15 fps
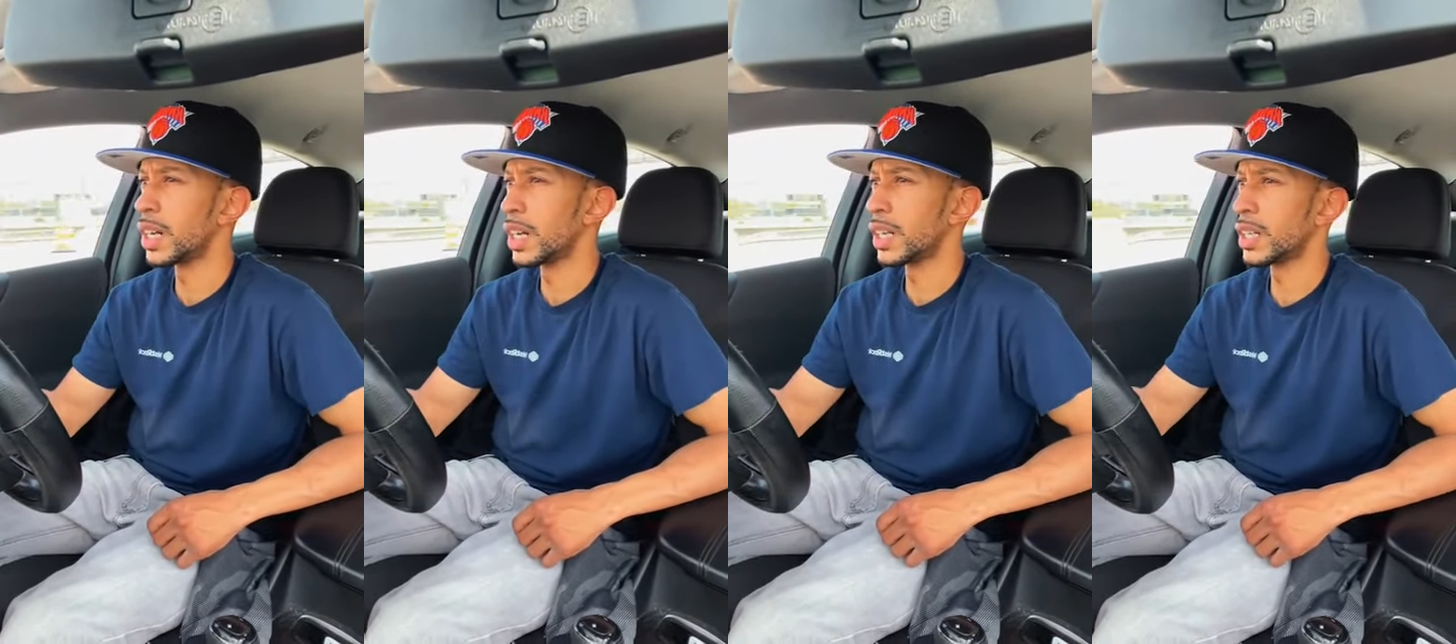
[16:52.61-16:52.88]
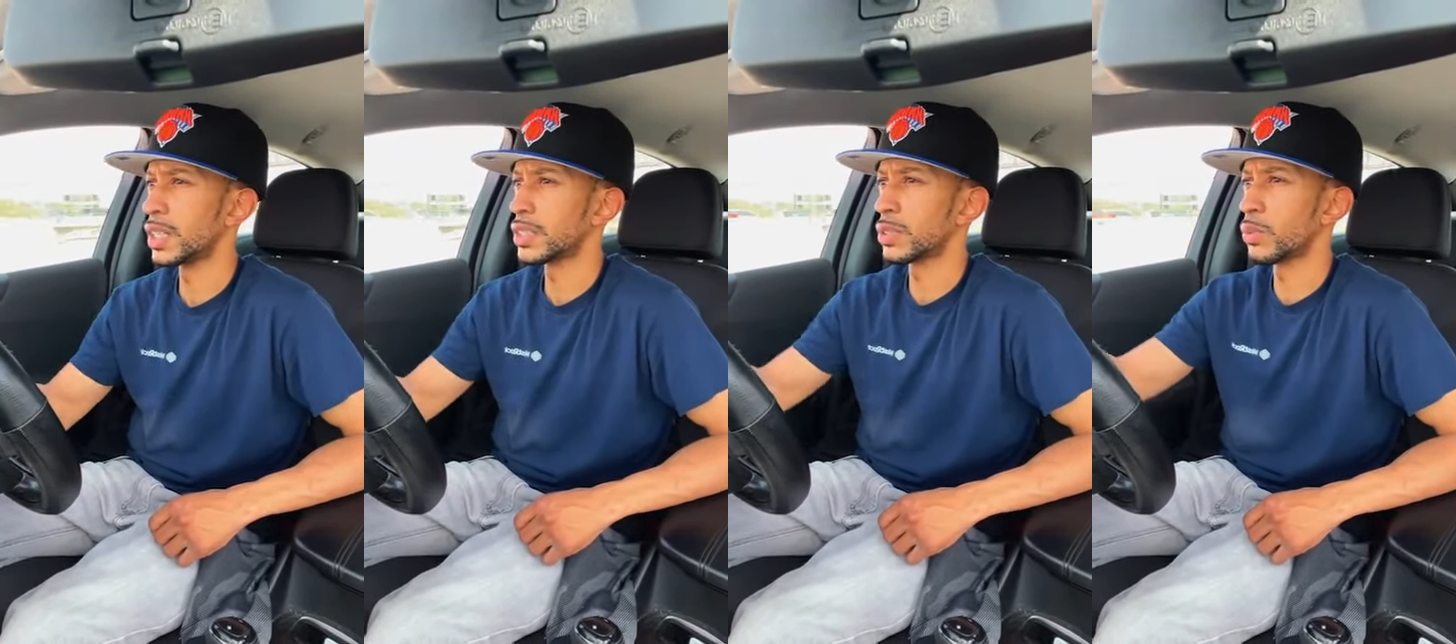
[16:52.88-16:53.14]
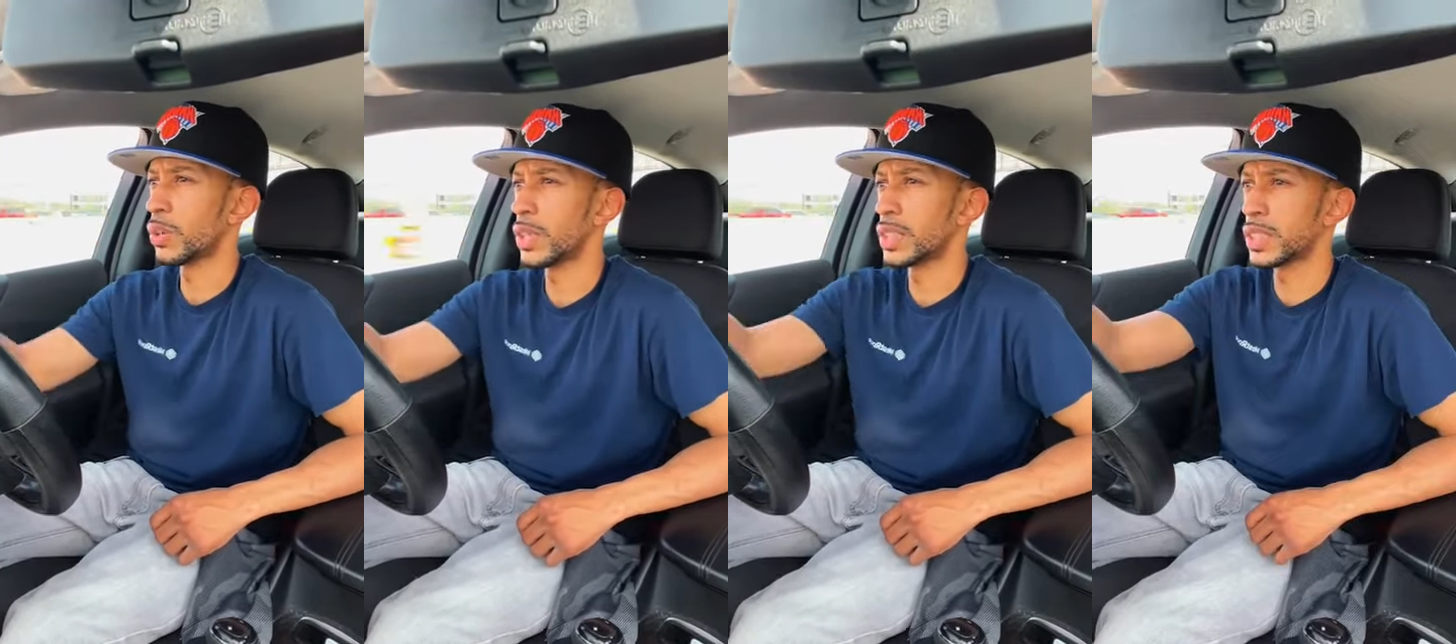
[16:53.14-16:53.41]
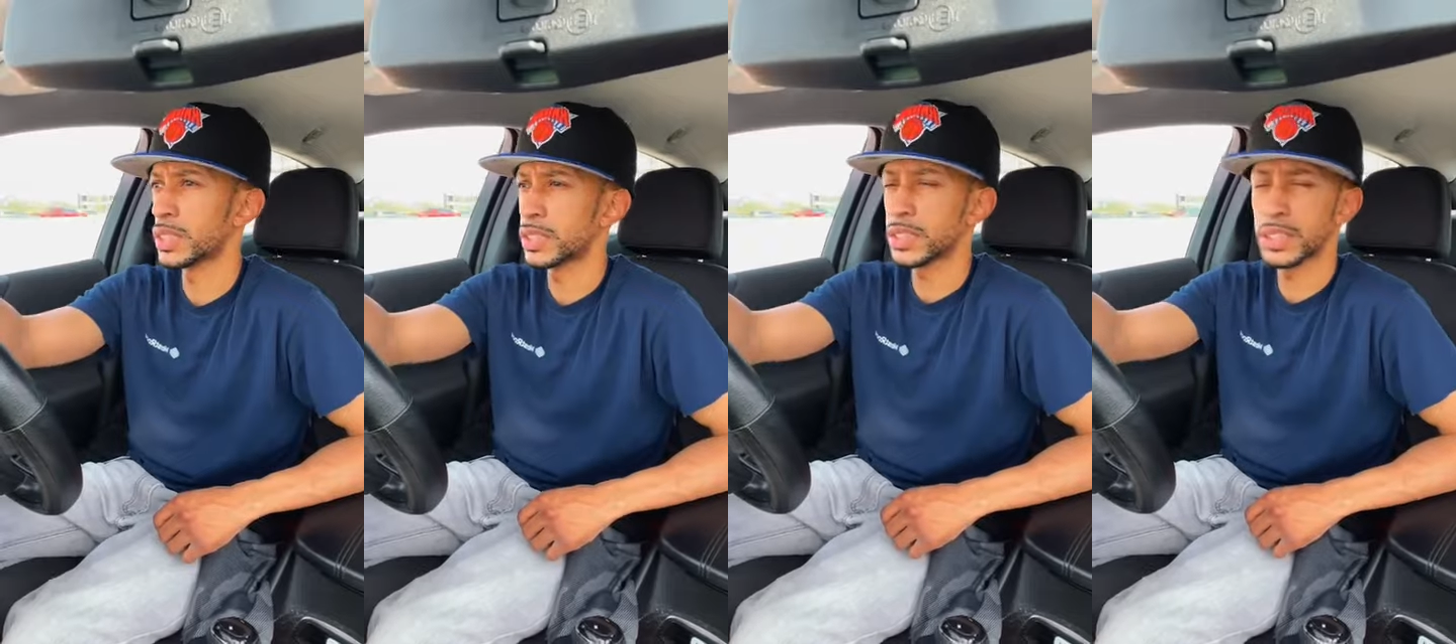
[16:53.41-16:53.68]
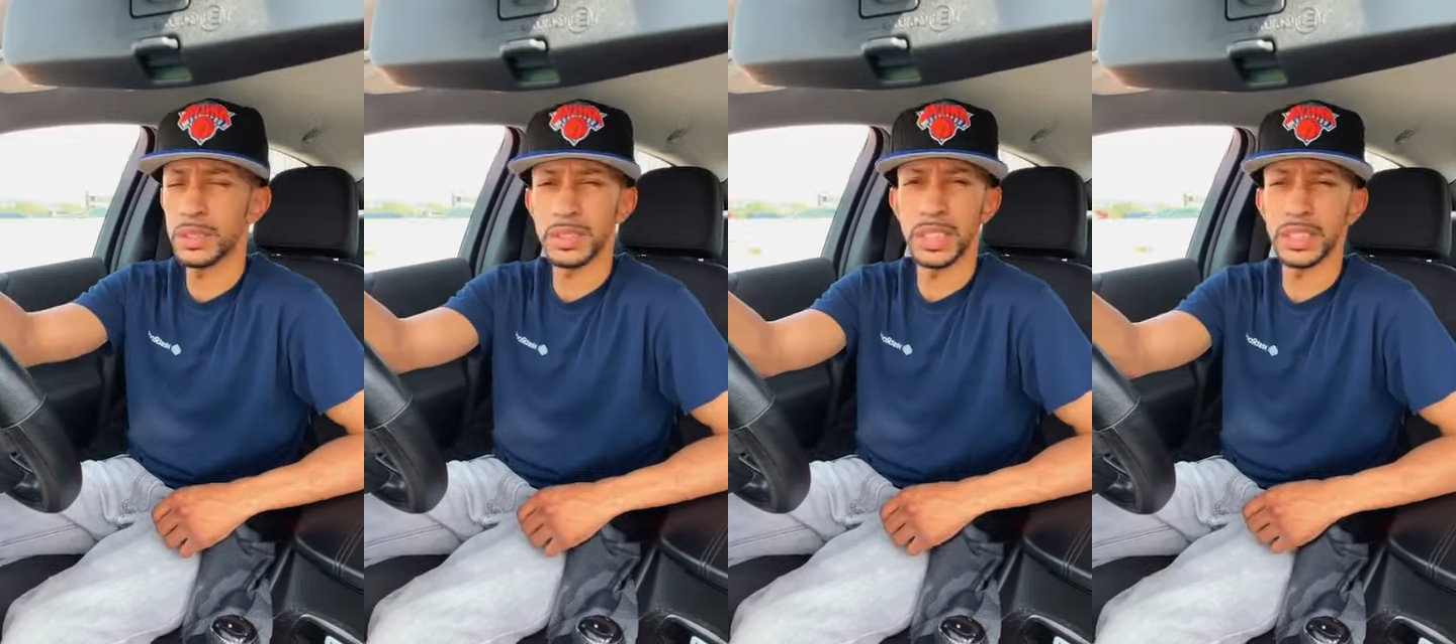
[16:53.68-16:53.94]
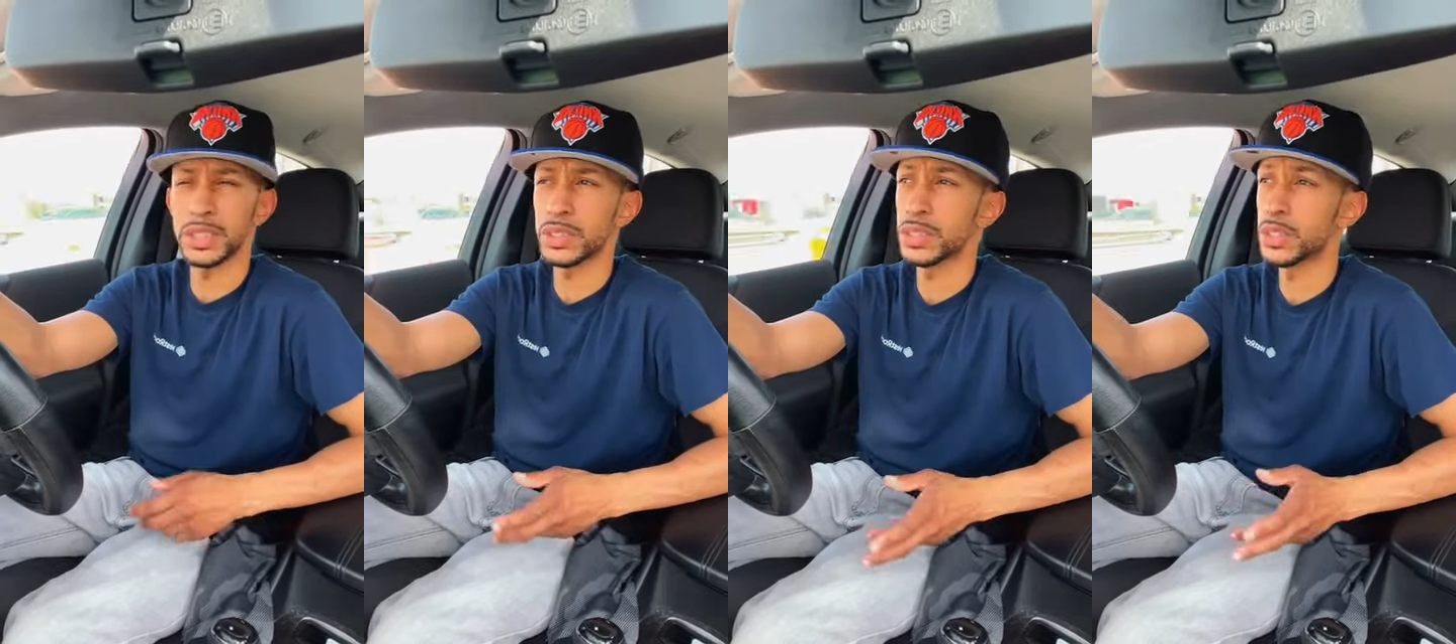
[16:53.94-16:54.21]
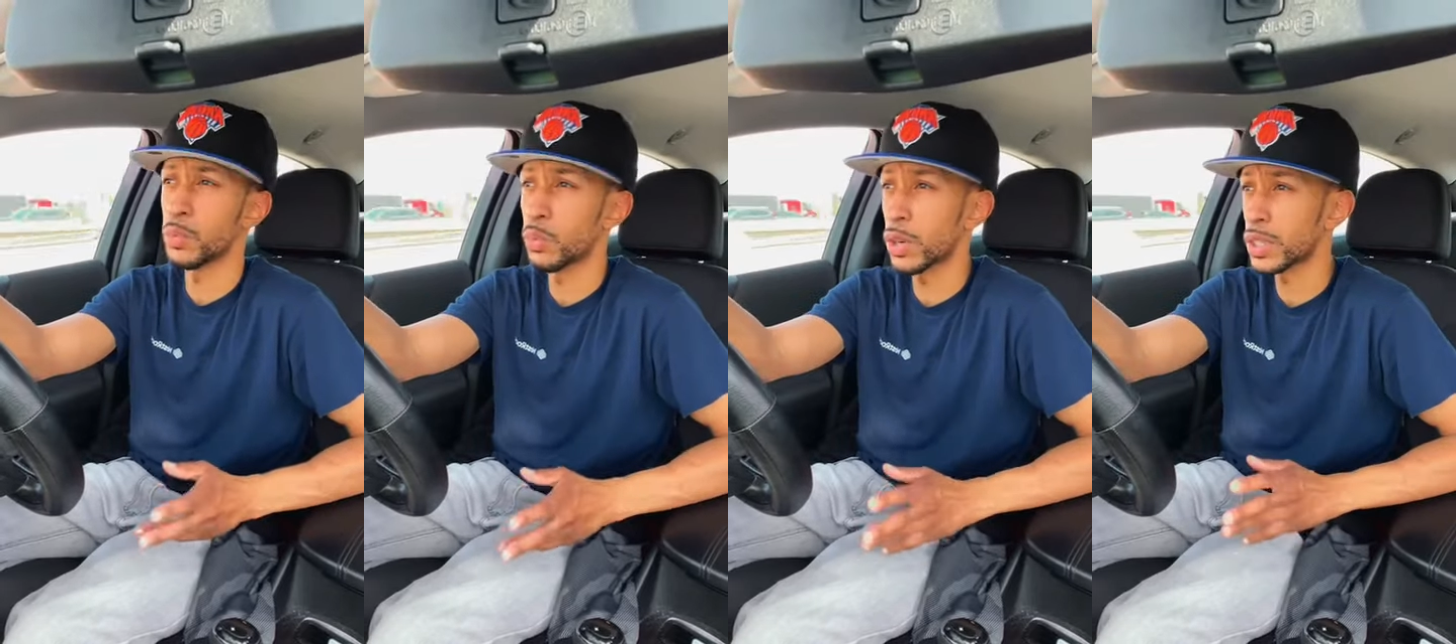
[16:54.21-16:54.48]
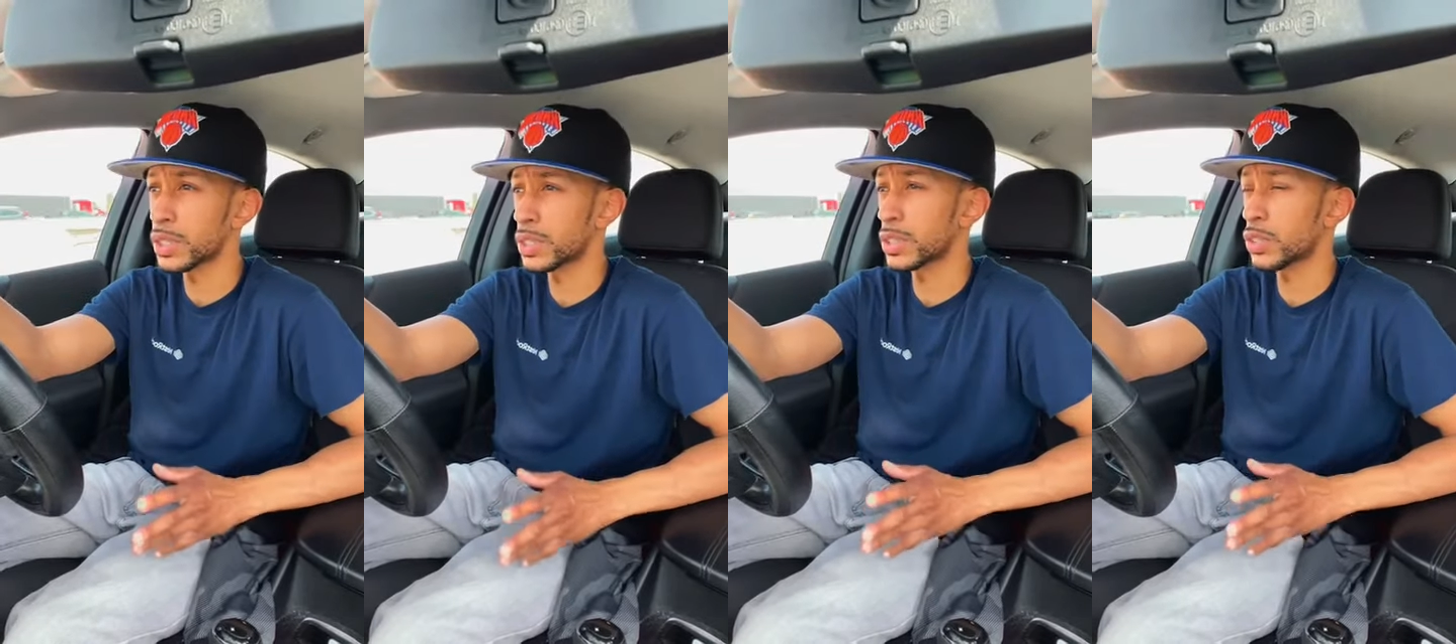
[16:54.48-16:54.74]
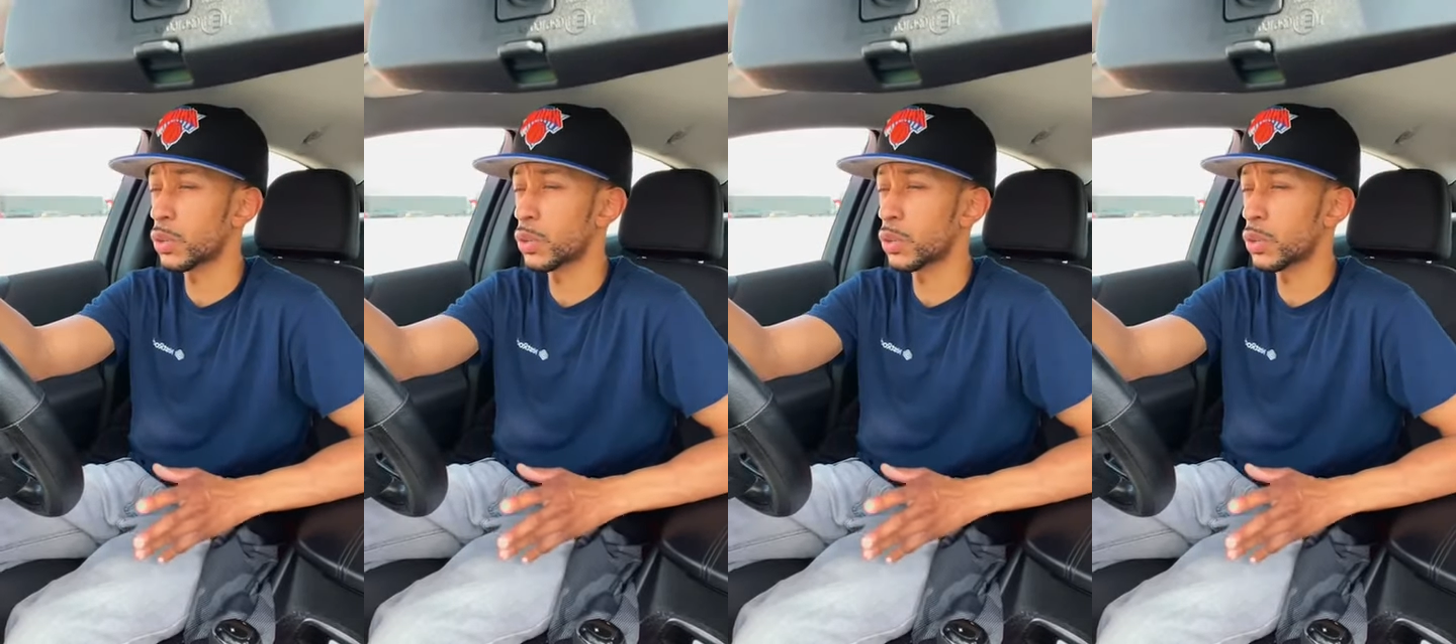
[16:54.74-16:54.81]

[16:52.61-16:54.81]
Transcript: The one